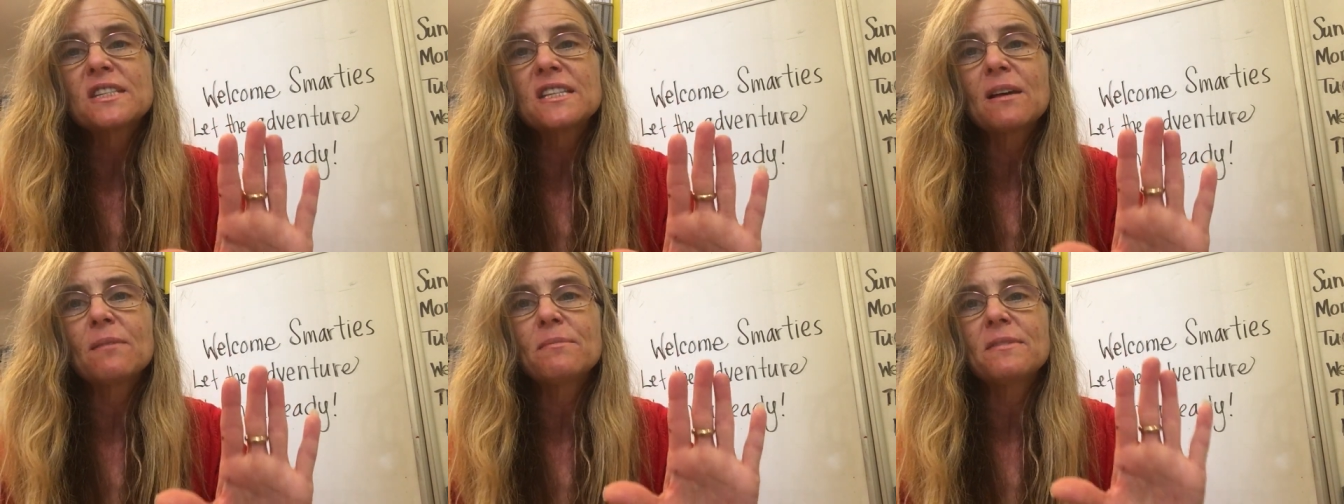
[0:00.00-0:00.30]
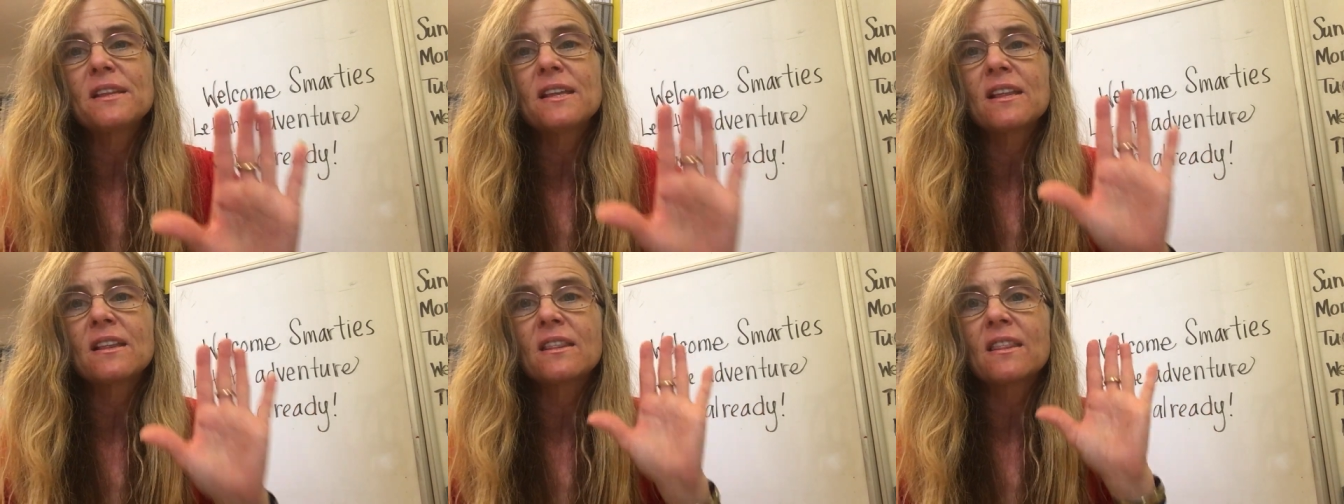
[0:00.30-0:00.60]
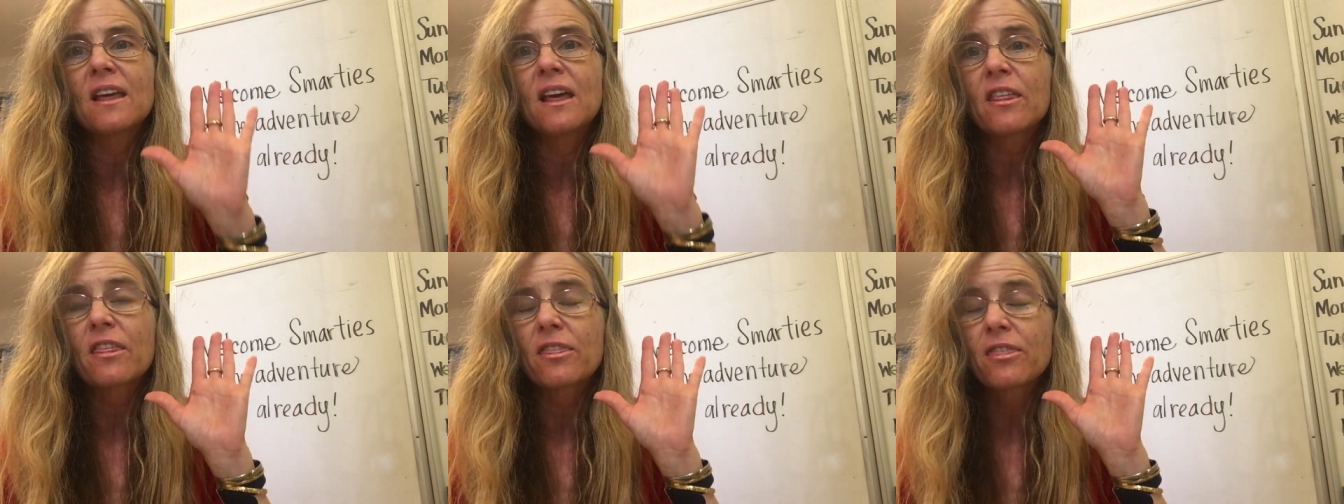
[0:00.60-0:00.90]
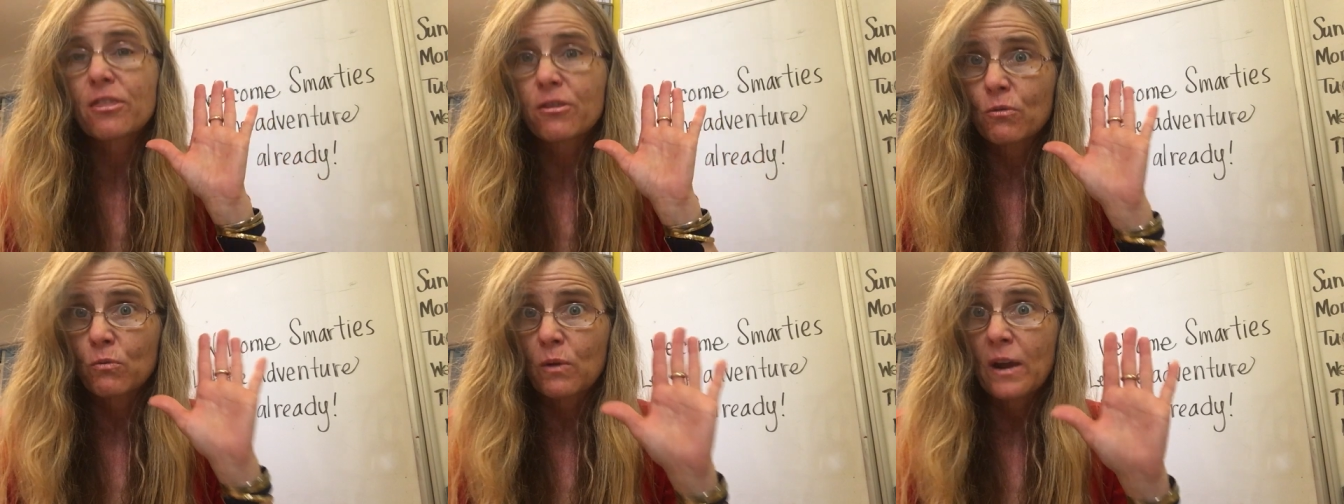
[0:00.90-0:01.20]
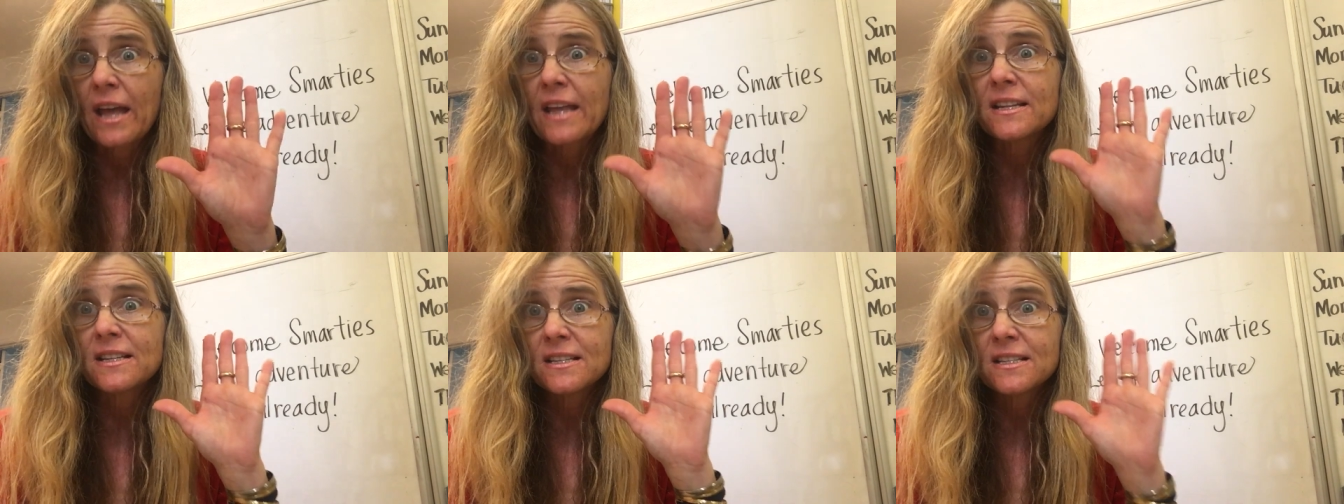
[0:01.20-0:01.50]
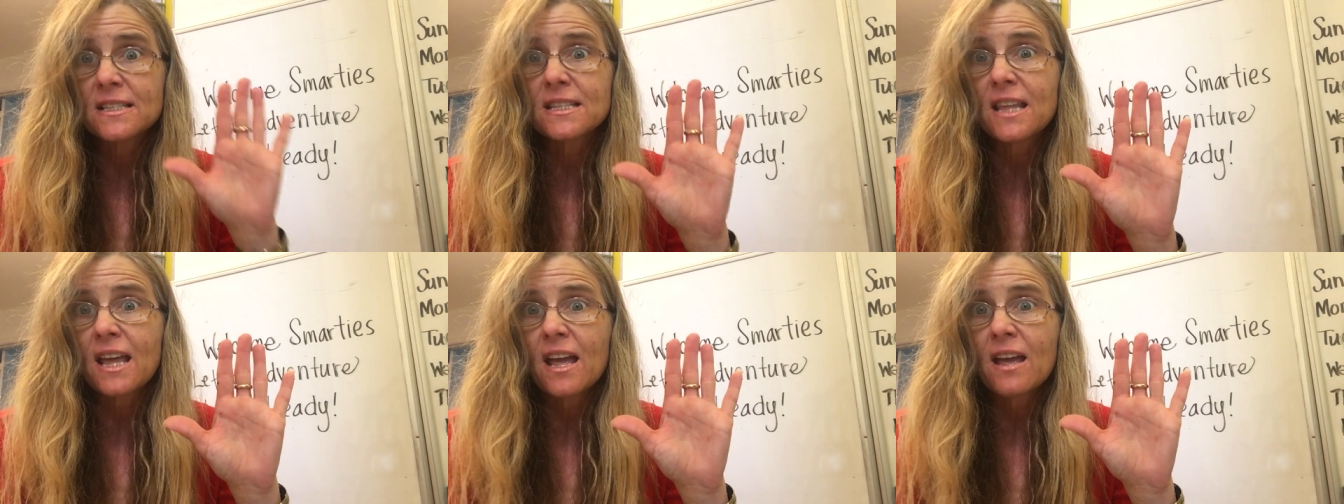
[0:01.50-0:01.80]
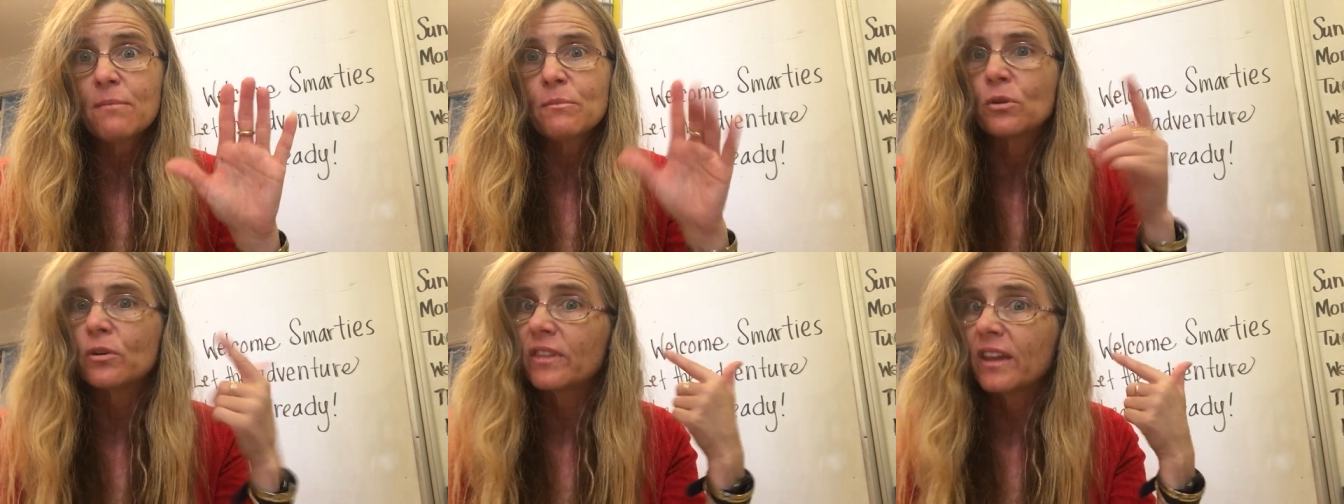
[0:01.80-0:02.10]
something that threatens
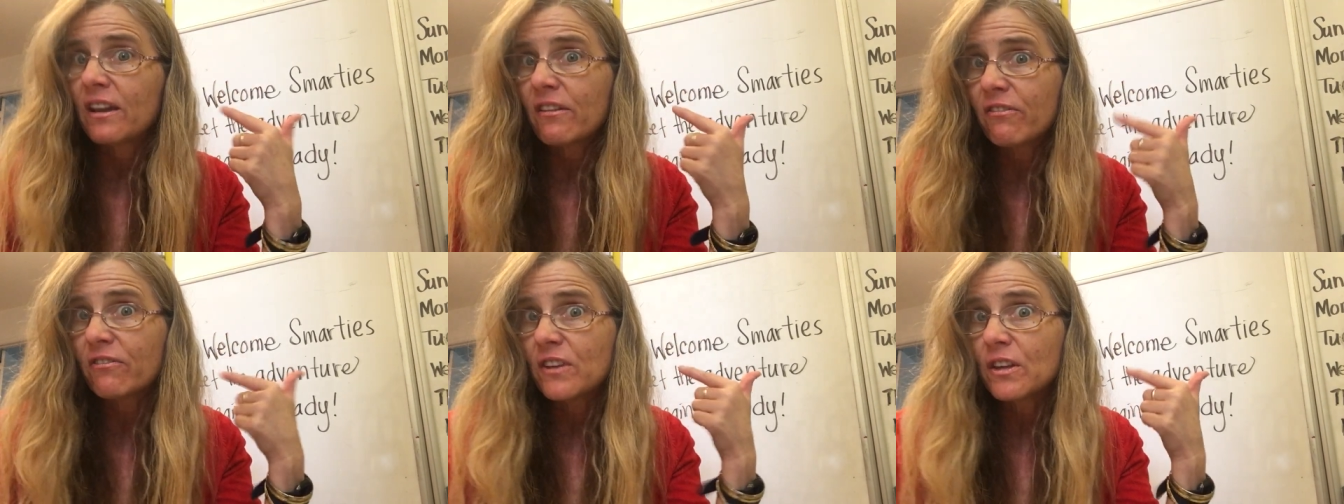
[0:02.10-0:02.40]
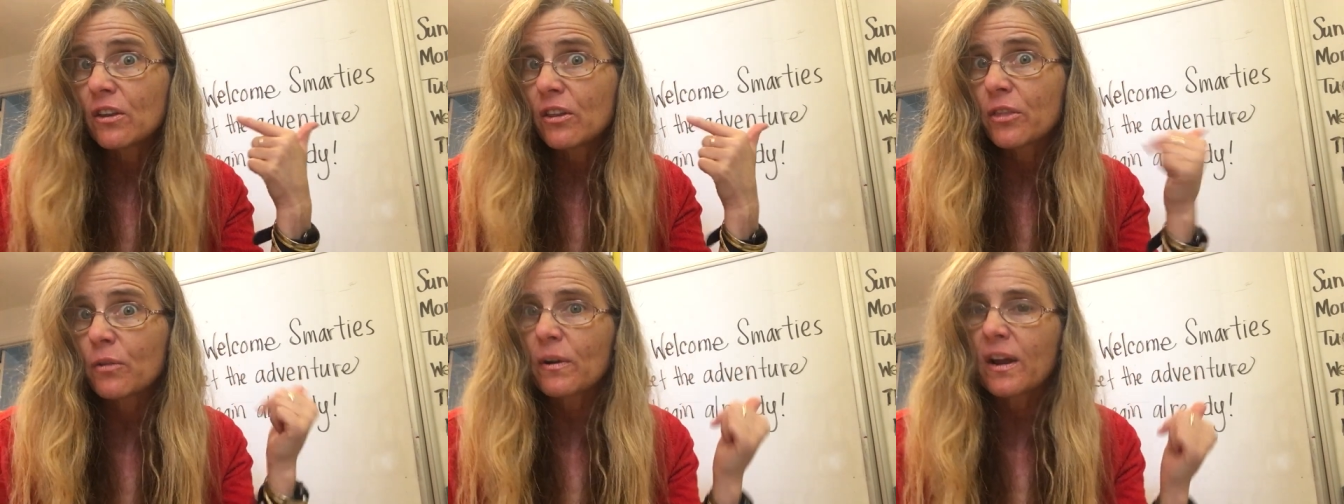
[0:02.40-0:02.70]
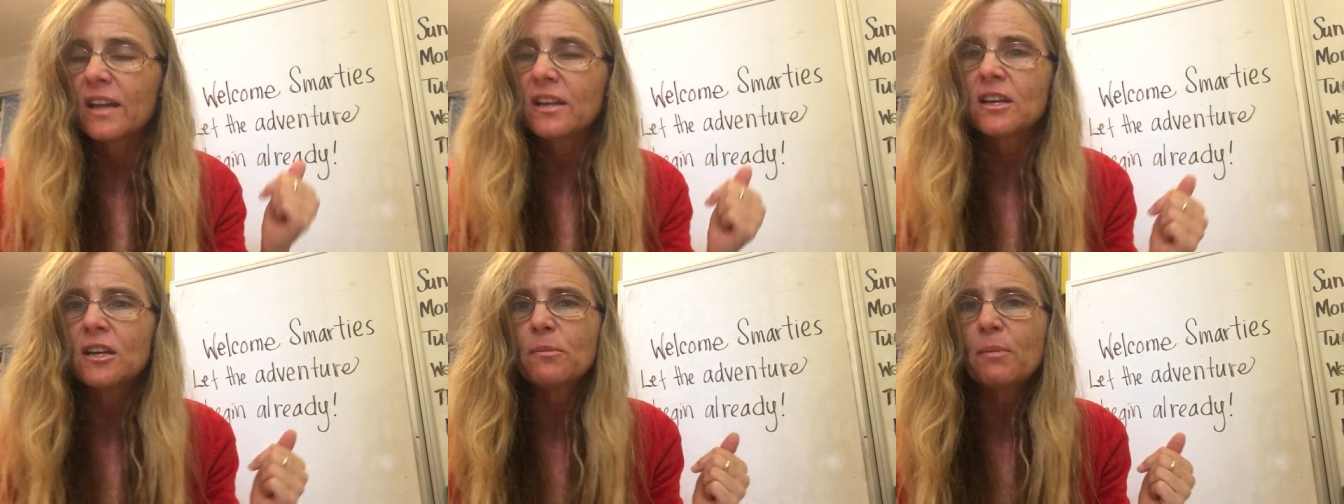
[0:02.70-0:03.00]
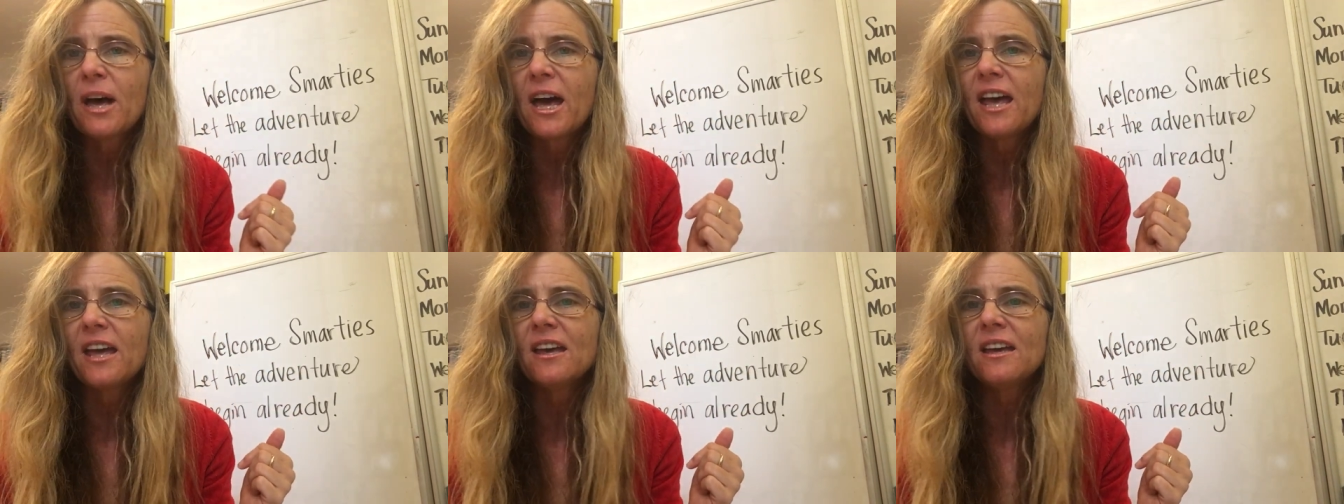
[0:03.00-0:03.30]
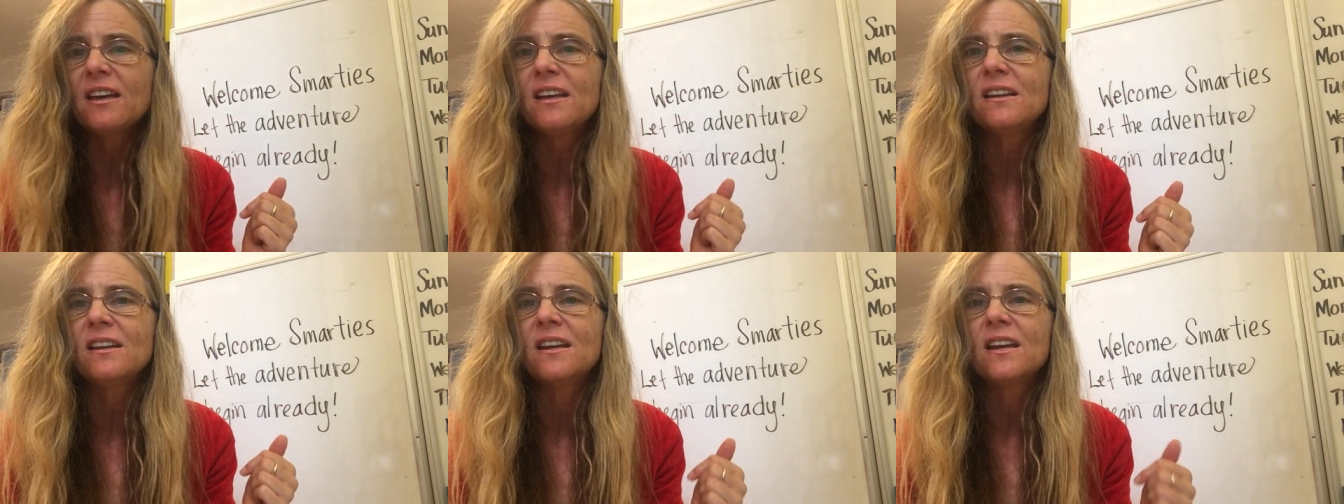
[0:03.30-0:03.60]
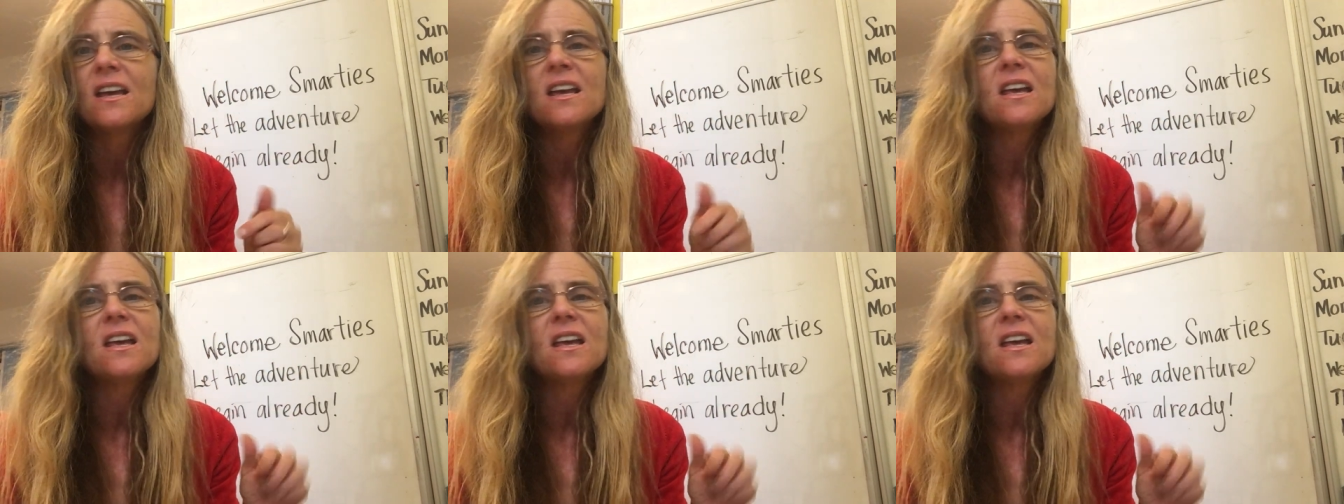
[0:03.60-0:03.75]
them or they feel threatened by it,